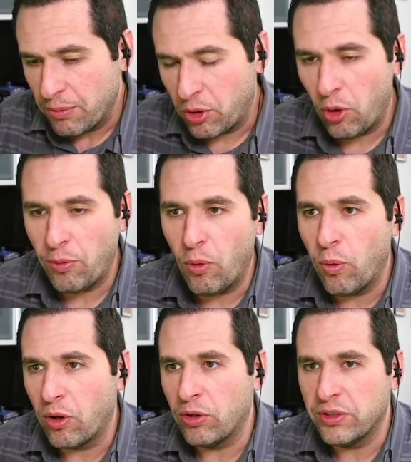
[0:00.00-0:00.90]
global
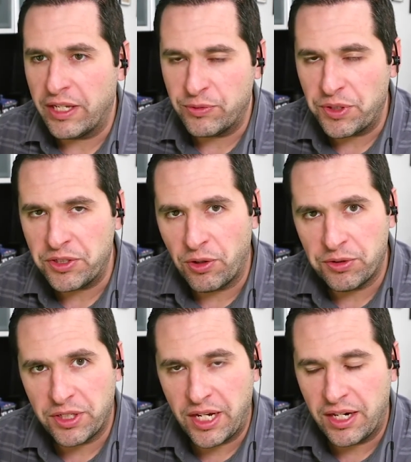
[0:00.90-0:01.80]
world as we
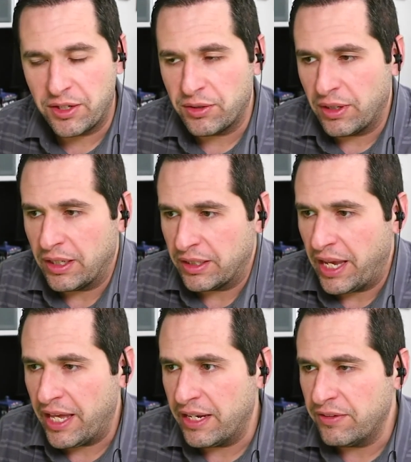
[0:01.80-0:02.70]
start to kind of uh,
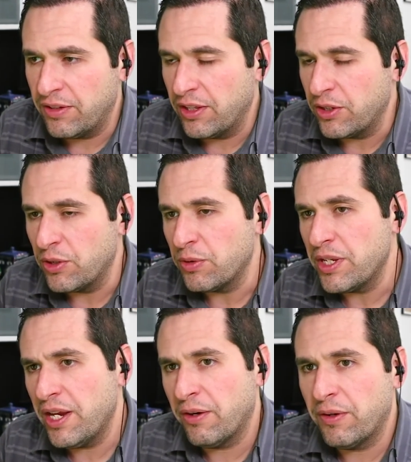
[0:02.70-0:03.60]
head into the new
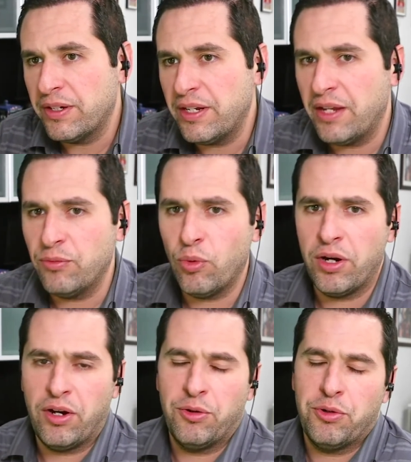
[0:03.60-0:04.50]
year and, and
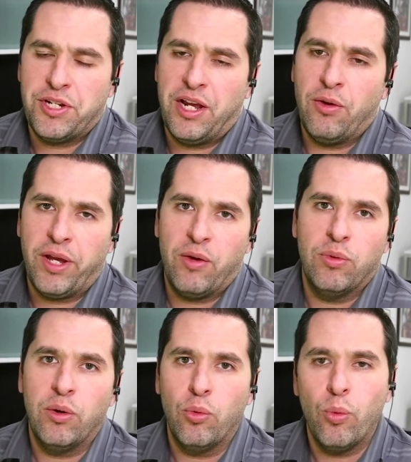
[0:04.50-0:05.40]
want to understand okay,
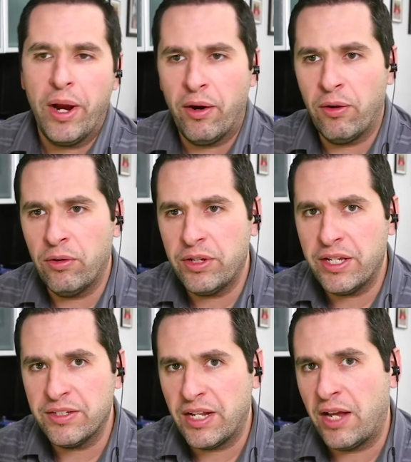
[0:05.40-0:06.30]
well, where
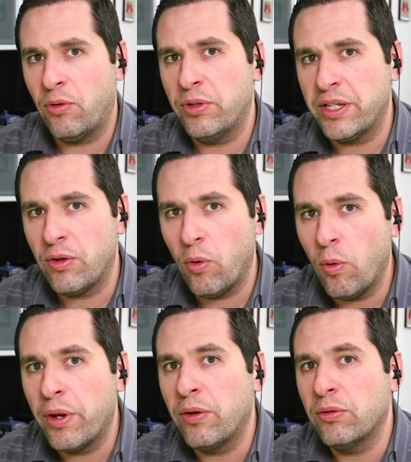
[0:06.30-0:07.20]
is not only
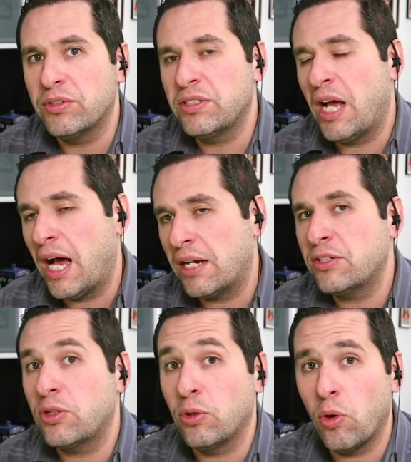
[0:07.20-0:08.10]
oil
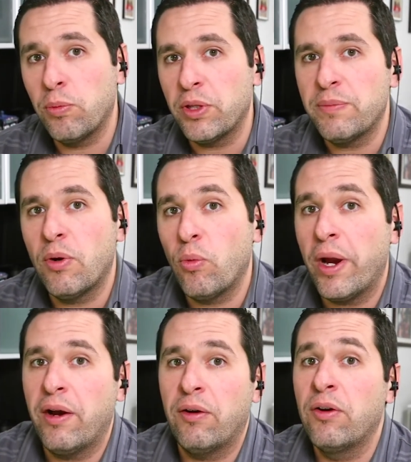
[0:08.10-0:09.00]
stocks globally, but
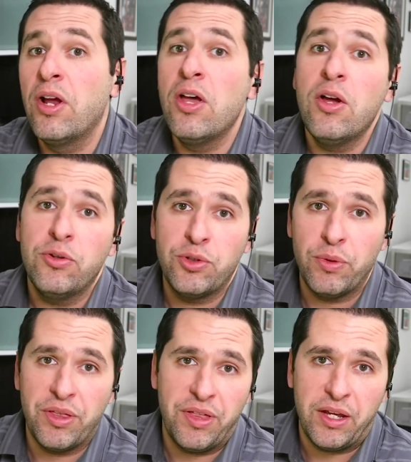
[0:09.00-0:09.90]
where do
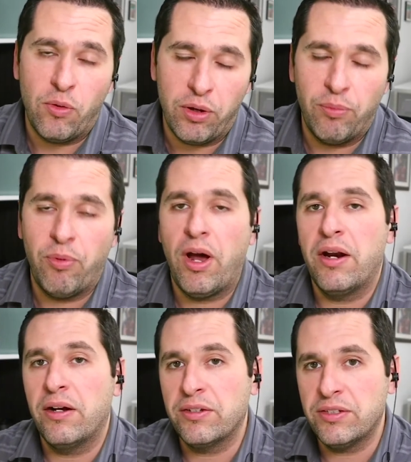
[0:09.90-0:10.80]
we think oil
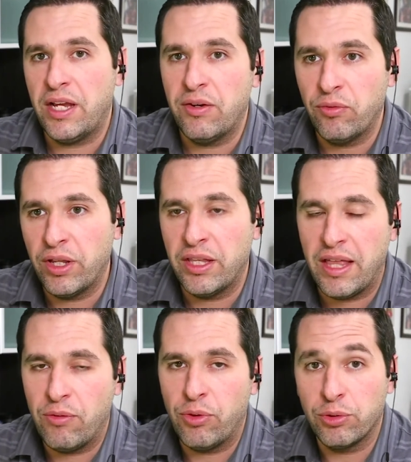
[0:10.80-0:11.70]
products and really
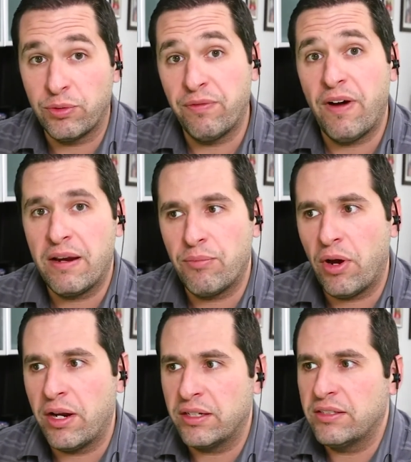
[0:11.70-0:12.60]
that those refined
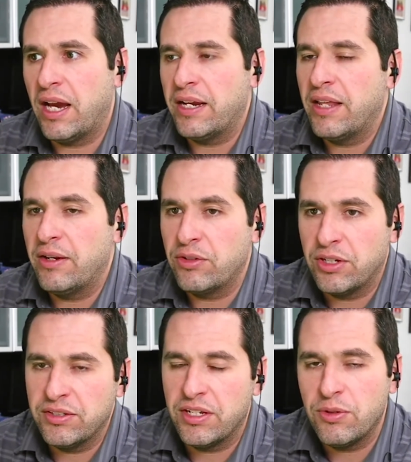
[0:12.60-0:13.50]
product side that
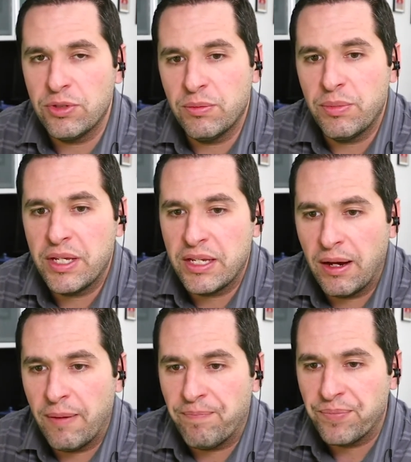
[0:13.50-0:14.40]
continues to be
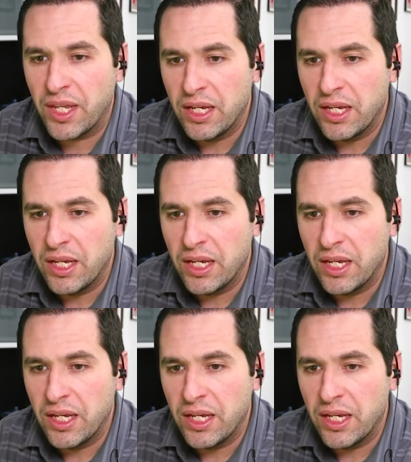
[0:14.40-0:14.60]
um,